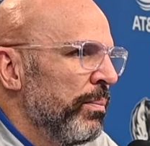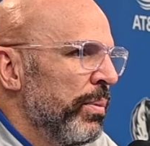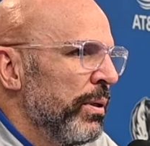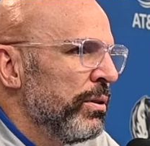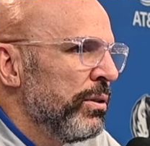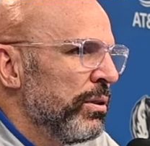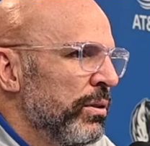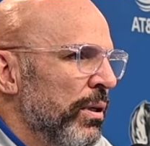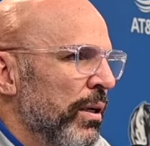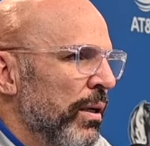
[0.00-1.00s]
But it's
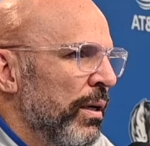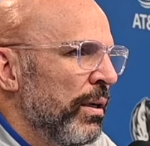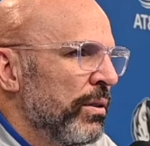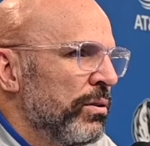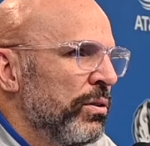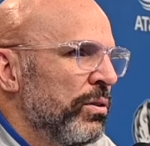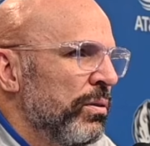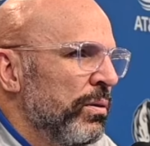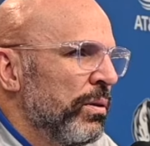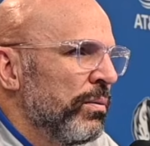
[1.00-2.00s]
just, I guess, that,
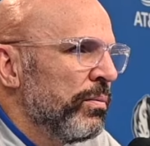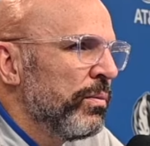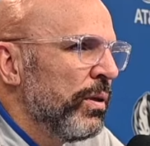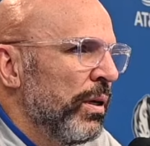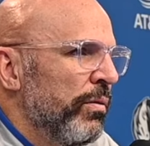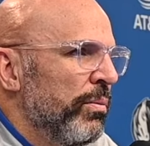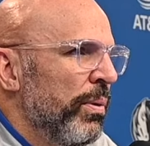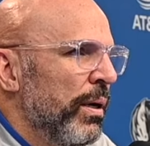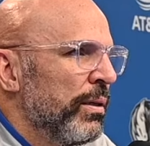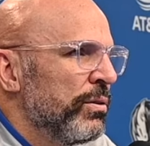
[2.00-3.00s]
you know,
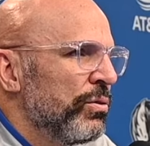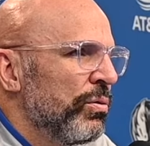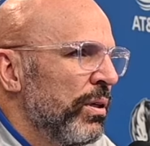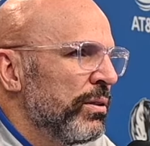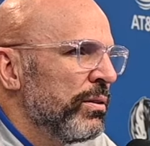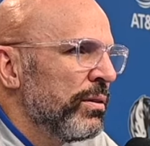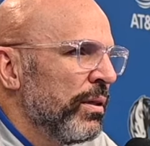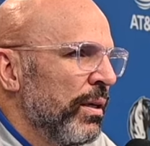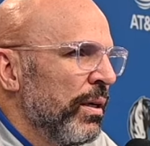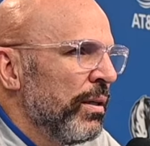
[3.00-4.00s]
everybody's trust,
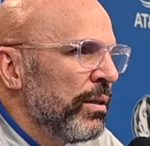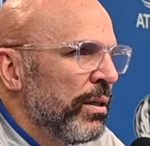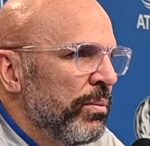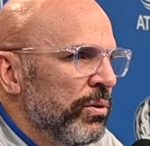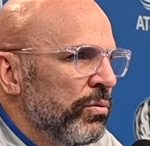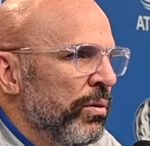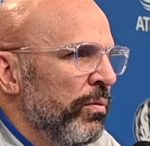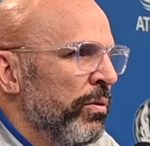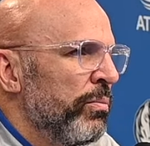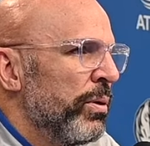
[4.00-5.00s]
chemistry
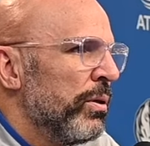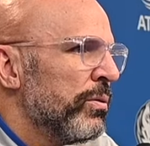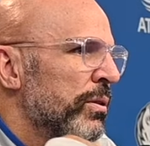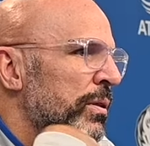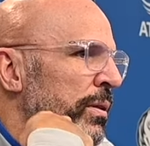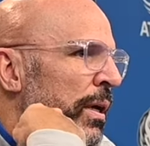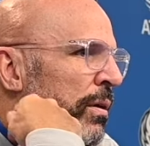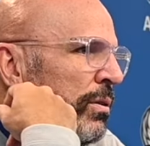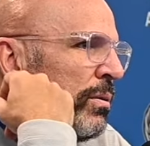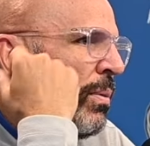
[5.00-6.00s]
we built. Now it's